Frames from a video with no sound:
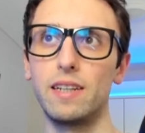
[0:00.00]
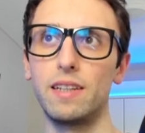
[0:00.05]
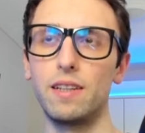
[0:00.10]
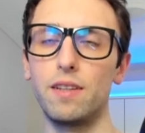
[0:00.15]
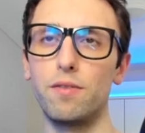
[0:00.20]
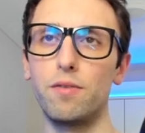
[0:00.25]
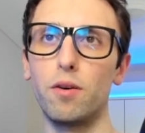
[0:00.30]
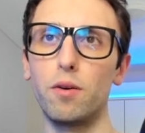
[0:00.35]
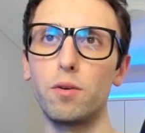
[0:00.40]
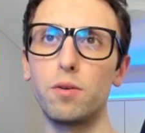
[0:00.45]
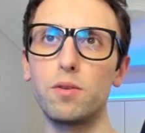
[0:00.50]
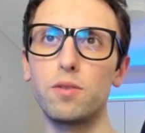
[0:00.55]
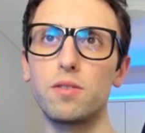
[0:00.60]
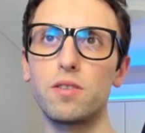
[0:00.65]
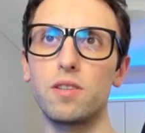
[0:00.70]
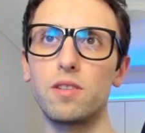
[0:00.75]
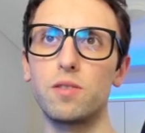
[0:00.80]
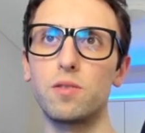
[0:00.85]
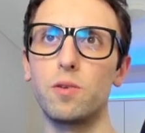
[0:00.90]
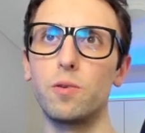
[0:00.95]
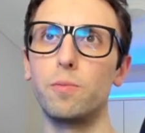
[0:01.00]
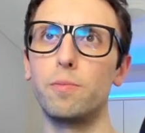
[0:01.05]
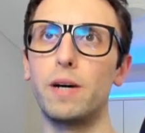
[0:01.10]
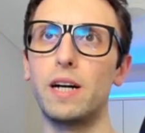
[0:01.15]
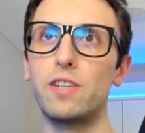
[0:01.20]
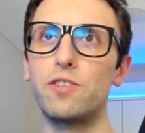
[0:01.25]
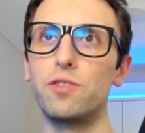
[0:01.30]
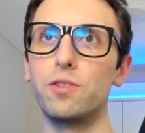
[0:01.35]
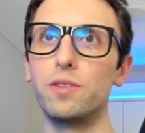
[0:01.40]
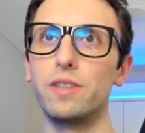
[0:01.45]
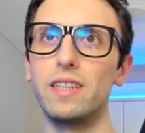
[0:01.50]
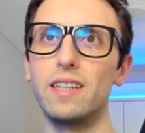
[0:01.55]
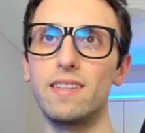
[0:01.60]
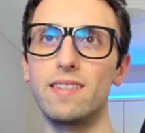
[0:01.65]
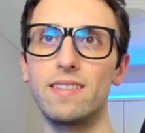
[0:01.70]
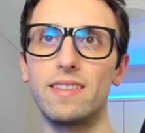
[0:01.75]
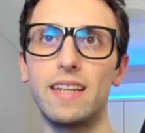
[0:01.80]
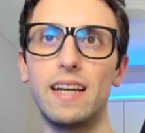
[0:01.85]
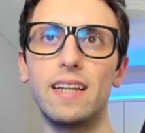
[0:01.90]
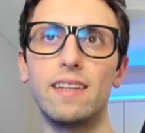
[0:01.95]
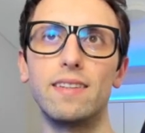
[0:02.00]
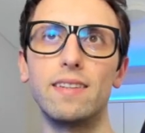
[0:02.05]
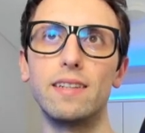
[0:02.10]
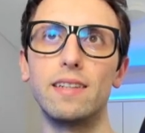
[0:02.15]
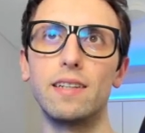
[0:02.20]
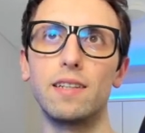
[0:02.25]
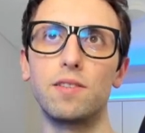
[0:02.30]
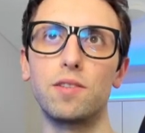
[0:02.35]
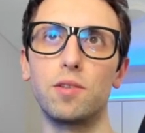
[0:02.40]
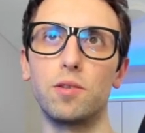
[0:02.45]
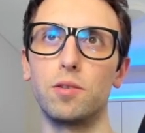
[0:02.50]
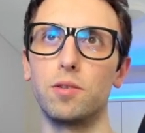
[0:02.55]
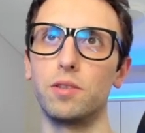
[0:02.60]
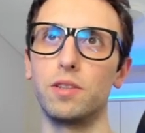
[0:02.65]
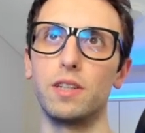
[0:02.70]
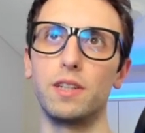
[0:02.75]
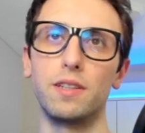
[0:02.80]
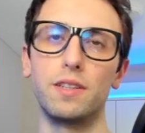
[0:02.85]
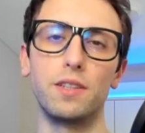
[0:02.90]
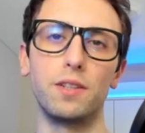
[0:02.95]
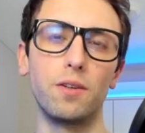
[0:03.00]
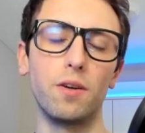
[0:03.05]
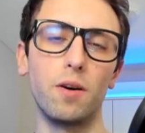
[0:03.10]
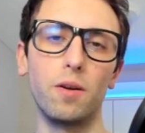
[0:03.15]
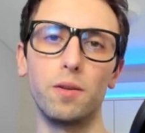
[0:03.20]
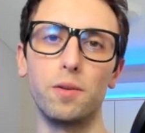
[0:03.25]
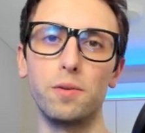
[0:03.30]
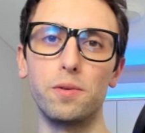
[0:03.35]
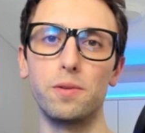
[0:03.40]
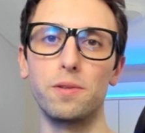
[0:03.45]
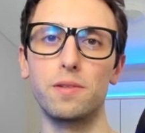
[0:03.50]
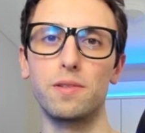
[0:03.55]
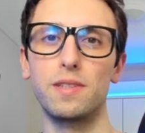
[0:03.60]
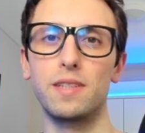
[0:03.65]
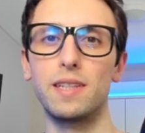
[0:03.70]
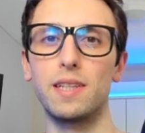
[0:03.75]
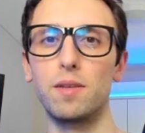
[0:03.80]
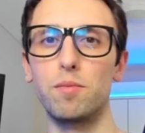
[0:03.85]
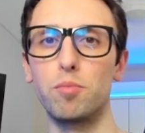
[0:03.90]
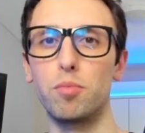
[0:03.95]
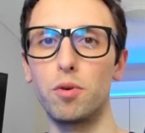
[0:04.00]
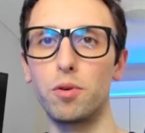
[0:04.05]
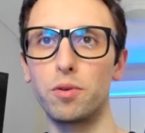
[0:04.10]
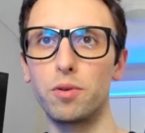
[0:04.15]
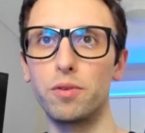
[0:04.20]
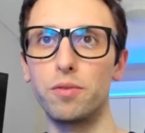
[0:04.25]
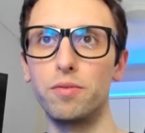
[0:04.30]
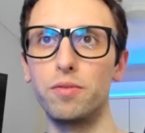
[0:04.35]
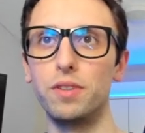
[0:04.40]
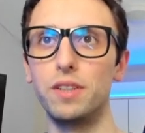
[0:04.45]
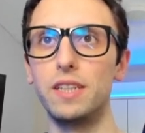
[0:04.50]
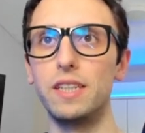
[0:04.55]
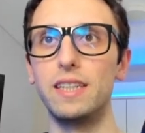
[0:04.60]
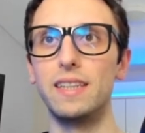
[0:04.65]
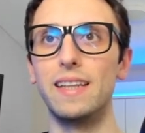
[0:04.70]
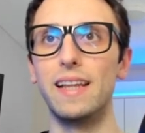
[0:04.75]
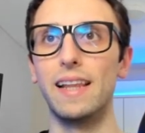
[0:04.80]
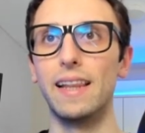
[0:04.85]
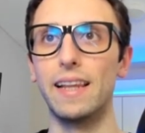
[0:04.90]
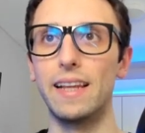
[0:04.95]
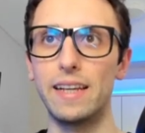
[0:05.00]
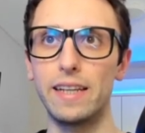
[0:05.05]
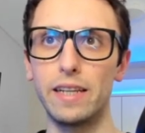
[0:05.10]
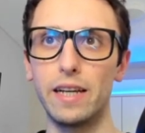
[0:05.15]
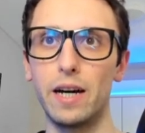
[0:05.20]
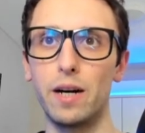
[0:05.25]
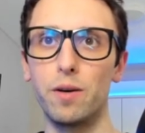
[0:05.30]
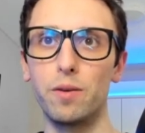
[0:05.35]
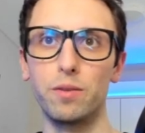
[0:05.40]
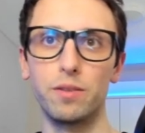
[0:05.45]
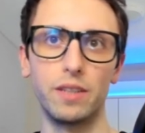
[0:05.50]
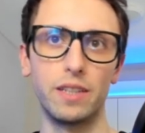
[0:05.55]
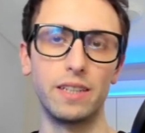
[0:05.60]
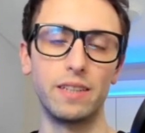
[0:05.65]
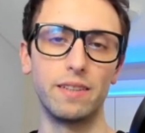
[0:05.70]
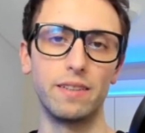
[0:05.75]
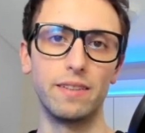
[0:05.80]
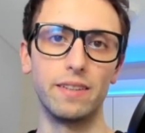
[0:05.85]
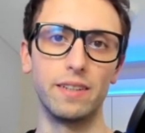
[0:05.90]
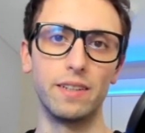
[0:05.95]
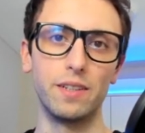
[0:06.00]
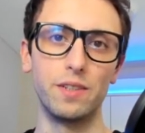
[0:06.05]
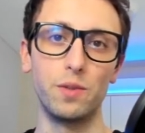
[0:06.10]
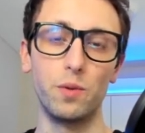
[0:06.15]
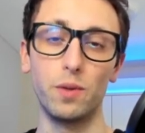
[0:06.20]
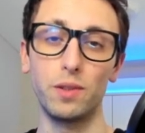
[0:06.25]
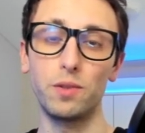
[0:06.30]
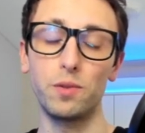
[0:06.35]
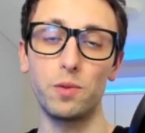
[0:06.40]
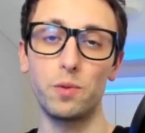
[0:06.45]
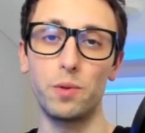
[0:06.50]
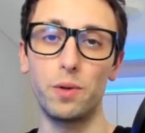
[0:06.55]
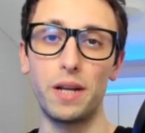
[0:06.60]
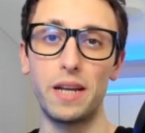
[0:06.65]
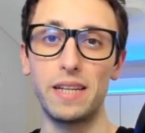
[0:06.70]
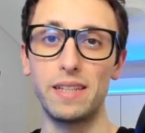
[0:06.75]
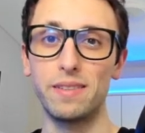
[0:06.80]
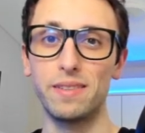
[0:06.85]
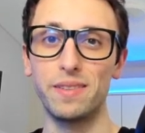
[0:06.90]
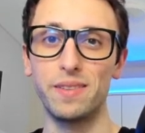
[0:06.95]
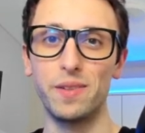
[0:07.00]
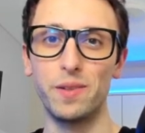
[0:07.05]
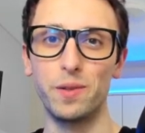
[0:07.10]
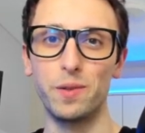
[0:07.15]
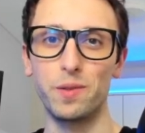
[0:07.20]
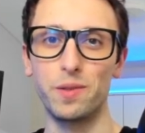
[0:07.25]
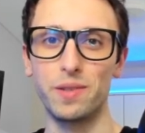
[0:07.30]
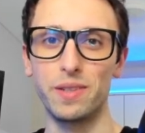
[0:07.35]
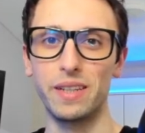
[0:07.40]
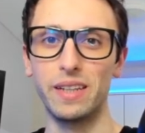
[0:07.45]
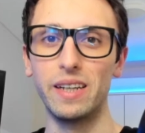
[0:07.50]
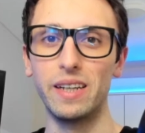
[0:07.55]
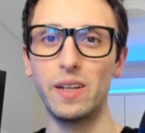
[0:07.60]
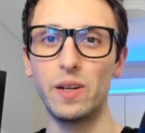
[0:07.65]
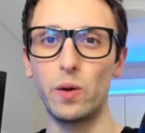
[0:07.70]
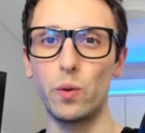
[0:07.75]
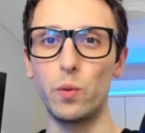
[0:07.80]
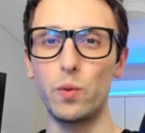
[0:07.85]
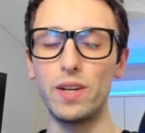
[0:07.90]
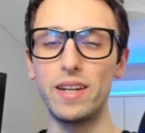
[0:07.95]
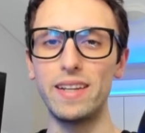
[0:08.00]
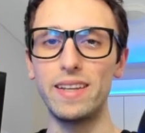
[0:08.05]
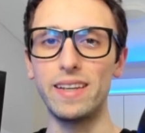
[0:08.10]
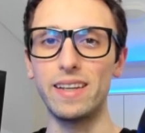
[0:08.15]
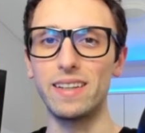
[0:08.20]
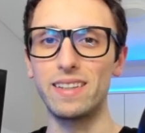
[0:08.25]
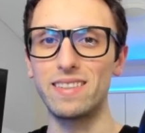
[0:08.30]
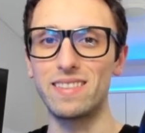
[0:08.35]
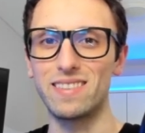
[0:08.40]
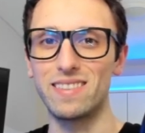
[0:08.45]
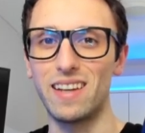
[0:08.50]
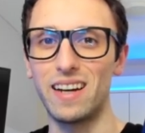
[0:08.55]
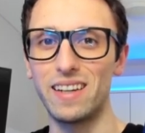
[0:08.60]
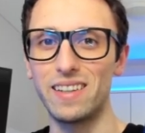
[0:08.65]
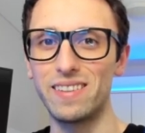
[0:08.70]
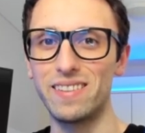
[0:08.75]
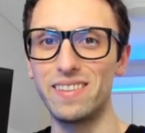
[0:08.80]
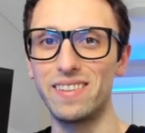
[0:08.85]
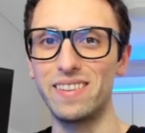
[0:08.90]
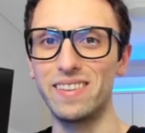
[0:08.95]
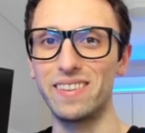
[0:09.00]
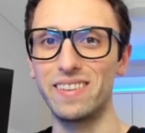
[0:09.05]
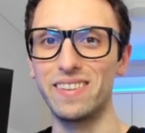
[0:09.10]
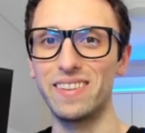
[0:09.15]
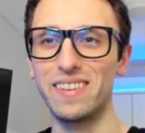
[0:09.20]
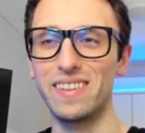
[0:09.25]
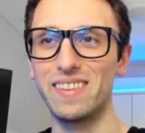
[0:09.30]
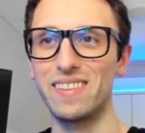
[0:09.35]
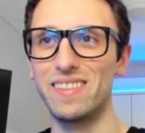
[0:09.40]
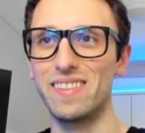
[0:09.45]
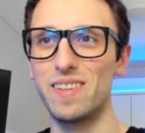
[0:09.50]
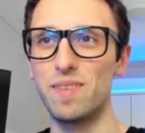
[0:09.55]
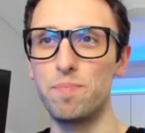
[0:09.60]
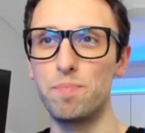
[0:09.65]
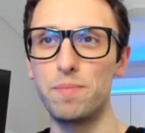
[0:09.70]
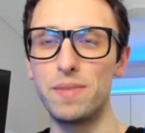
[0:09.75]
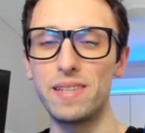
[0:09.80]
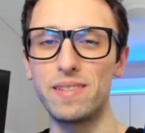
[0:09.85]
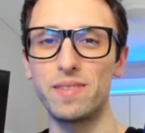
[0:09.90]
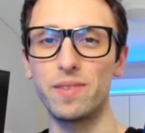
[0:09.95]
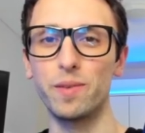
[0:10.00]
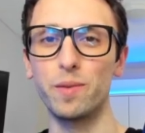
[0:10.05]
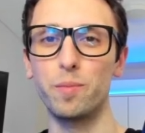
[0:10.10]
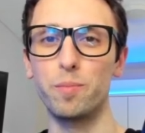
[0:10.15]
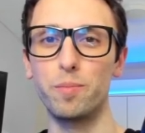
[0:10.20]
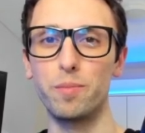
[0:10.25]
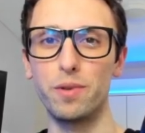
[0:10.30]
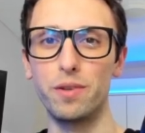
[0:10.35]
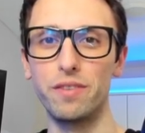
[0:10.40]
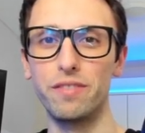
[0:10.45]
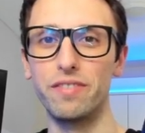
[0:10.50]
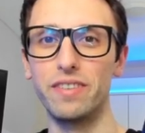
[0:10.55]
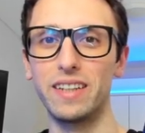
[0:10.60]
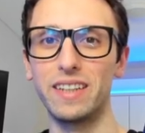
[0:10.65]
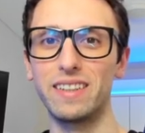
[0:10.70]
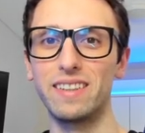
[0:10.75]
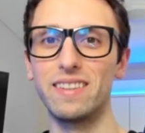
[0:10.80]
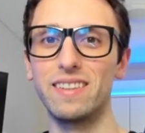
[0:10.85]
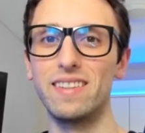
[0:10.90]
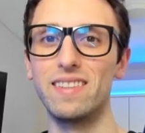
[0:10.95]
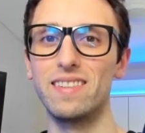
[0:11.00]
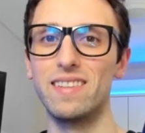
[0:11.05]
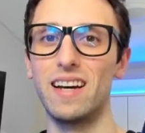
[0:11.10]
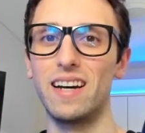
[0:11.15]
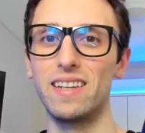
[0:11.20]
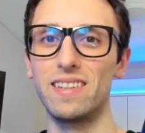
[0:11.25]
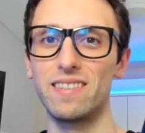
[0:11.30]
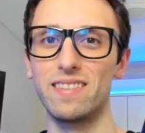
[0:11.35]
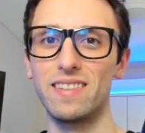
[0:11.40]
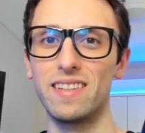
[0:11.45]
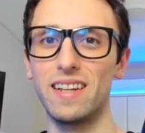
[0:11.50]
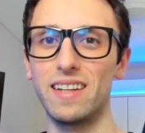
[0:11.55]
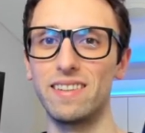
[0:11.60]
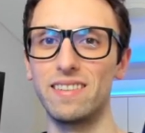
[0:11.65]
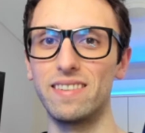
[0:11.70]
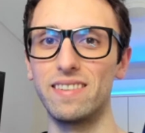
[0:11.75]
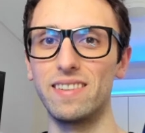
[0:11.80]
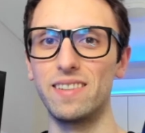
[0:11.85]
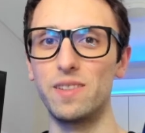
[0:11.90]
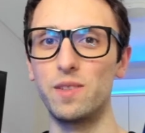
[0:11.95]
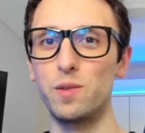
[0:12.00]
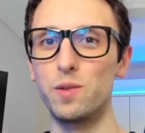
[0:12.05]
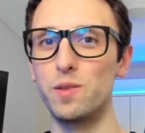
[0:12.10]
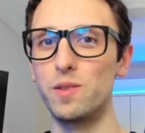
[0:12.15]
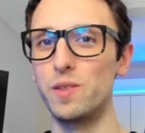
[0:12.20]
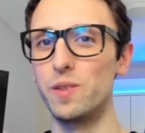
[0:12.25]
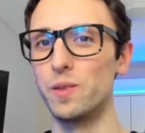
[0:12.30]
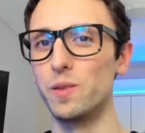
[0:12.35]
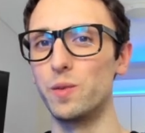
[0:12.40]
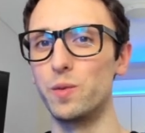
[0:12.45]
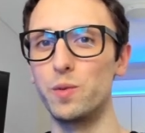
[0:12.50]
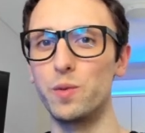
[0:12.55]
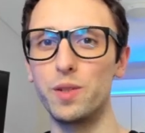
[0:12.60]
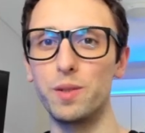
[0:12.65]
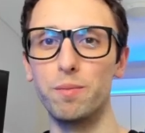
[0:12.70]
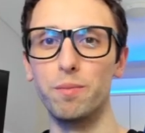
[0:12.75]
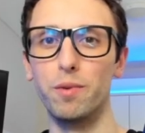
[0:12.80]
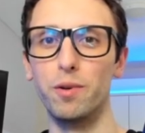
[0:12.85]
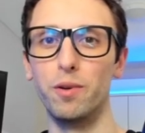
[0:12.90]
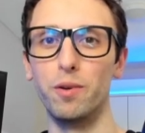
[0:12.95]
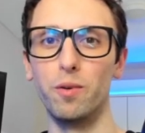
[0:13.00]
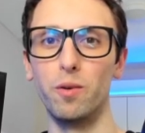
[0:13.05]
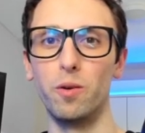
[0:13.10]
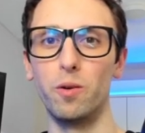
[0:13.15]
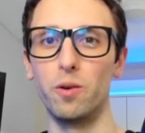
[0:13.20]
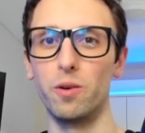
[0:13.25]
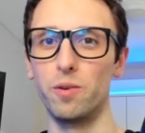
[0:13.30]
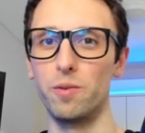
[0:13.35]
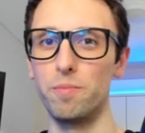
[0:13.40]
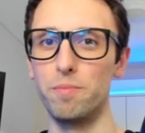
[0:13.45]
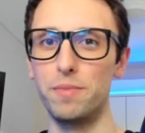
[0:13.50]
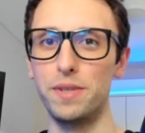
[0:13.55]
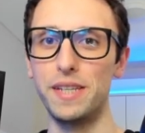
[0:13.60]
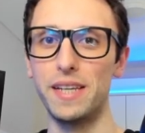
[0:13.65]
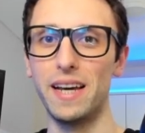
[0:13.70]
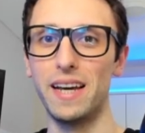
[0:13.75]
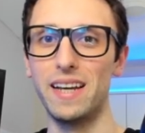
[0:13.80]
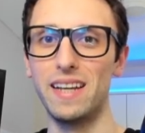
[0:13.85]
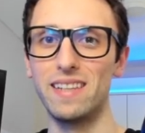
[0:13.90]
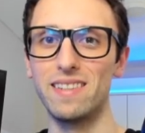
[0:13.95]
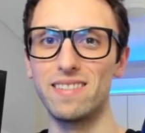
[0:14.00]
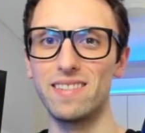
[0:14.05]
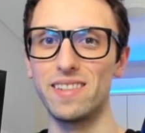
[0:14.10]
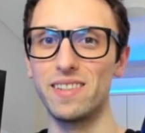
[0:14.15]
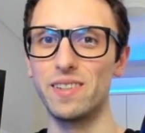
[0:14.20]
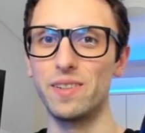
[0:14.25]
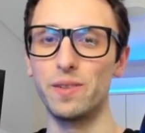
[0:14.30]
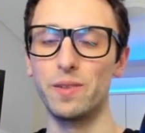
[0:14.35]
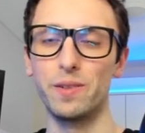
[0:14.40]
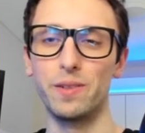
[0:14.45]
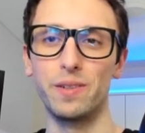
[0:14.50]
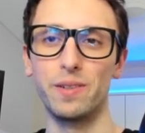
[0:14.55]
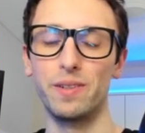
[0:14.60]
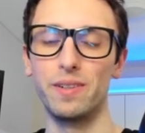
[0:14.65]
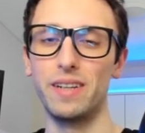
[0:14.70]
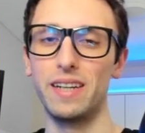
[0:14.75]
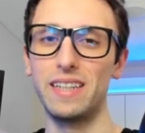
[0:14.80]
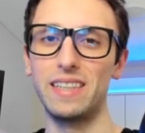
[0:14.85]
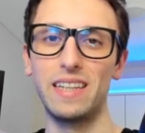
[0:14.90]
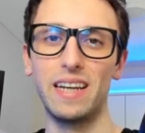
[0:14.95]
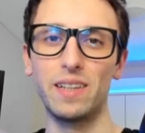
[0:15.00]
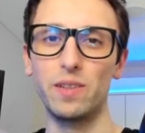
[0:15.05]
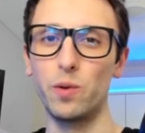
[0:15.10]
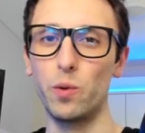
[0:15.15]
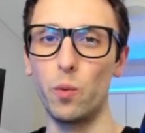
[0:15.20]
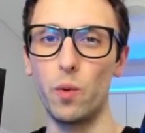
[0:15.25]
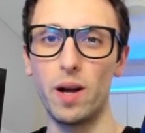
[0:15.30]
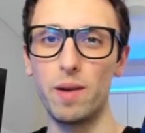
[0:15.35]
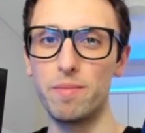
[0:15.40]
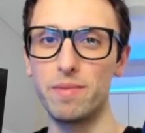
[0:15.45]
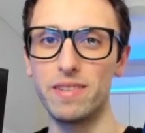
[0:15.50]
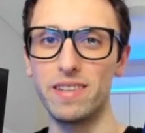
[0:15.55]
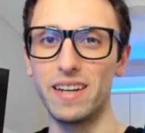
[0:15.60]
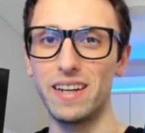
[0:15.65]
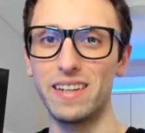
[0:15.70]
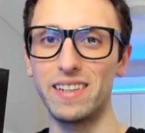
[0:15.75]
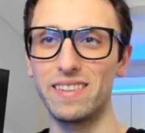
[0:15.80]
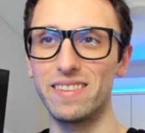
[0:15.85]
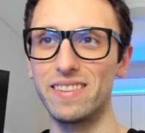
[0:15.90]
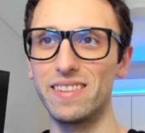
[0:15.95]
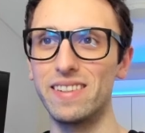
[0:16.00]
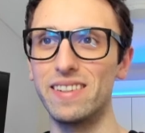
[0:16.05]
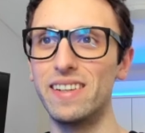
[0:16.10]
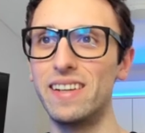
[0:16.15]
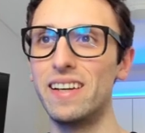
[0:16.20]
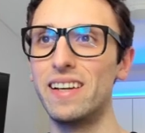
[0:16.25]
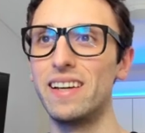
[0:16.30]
they focus so much on the aesthetics, on the colors, the typography, the layout, and you want to create those really exciting and pixel perfect designs that you see on Dribbble or Behance or any other website.